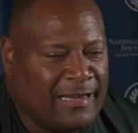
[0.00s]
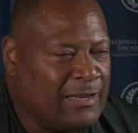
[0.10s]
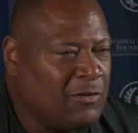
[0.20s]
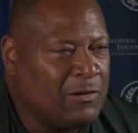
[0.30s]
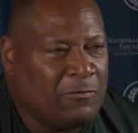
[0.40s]

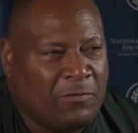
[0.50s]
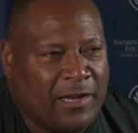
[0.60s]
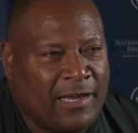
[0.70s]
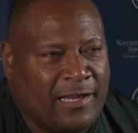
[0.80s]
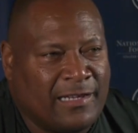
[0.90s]
you know, the
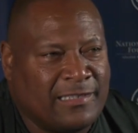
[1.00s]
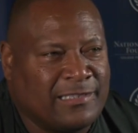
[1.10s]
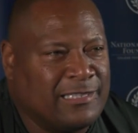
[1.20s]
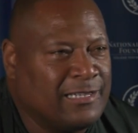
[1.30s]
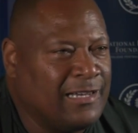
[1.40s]

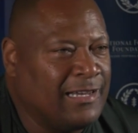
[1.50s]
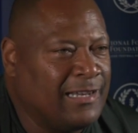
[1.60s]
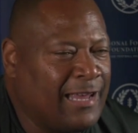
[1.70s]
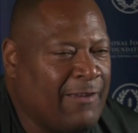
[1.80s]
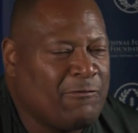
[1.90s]
fans
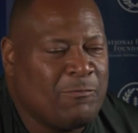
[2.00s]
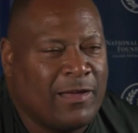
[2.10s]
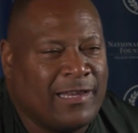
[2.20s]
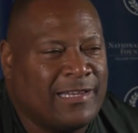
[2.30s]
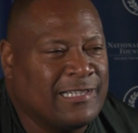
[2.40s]
and
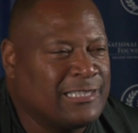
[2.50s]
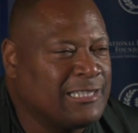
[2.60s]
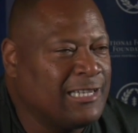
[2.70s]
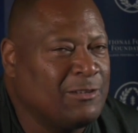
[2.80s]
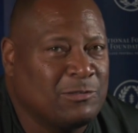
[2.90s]
everybody in the
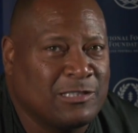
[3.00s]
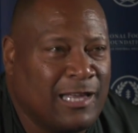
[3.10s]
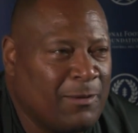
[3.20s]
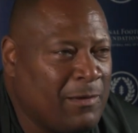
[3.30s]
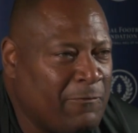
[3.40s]
city was
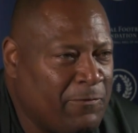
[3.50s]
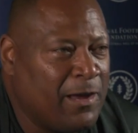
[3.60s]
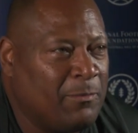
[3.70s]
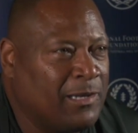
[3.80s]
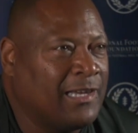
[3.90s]
like my
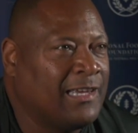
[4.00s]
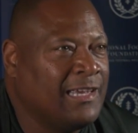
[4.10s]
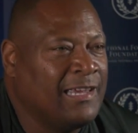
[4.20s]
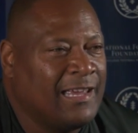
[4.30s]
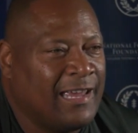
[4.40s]
family.
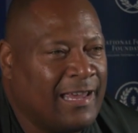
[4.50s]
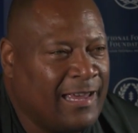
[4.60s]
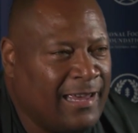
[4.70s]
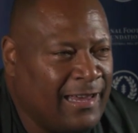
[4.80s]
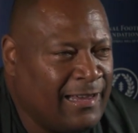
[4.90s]

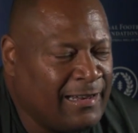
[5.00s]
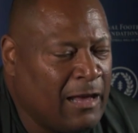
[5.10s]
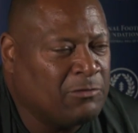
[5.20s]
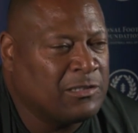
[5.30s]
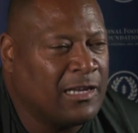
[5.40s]
And
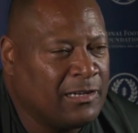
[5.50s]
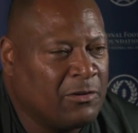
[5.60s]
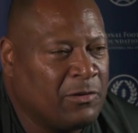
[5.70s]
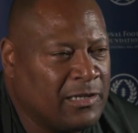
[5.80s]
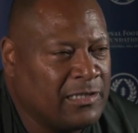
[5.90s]
that was like the
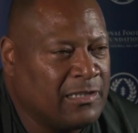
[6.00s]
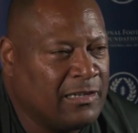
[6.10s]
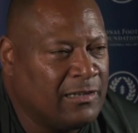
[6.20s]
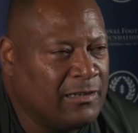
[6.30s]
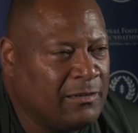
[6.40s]
greatest
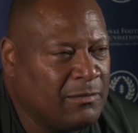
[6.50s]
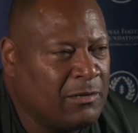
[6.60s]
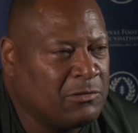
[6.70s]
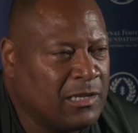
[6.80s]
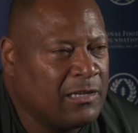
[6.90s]

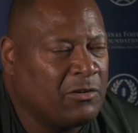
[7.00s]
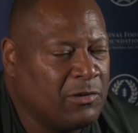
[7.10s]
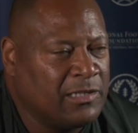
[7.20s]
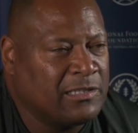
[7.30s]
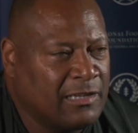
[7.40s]

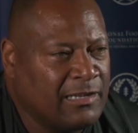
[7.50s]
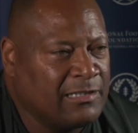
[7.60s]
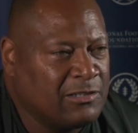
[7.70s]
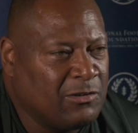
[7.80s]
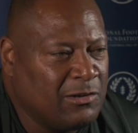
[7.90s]
thing.
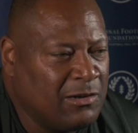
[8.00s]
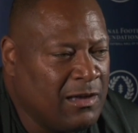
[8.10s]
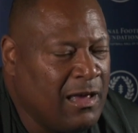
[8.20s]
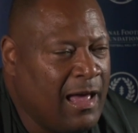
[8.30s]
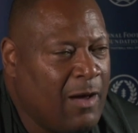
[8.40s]
So
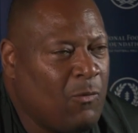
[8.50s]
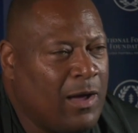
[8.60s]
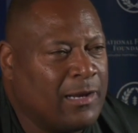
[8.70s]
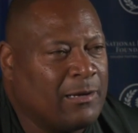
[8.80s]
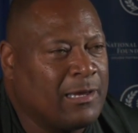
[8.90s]
I
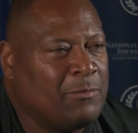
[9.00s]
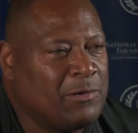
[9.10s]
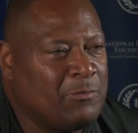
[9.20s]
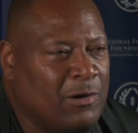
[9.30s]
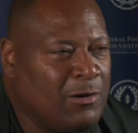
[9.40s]
wound up
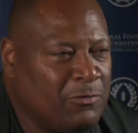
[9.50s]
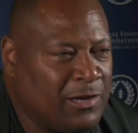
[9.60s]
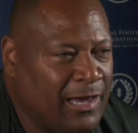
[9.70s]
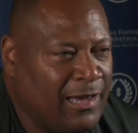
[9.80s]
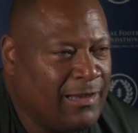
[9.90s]
keeping the ball for
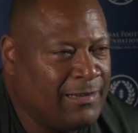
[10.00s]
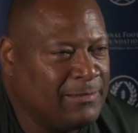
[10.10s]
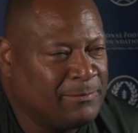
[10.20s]
that.